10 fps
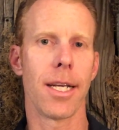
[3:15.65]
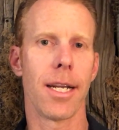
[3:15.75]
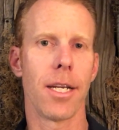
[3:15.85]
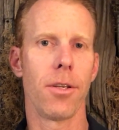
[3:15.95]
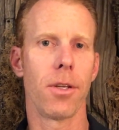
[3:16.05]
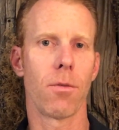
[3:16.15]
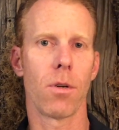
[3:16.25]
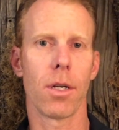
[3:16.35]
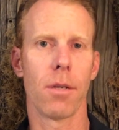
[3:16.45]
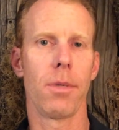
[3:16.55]
and I knew there
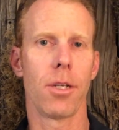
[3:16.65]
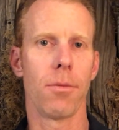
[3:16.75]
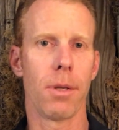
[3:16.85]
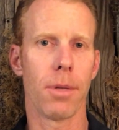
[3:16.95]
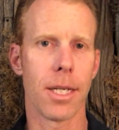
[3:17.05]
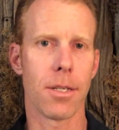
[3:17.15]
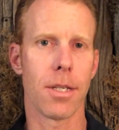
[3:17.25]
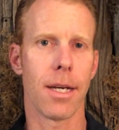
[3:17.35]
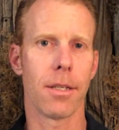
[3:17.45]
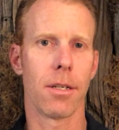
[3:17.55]
weren't going to be too many places out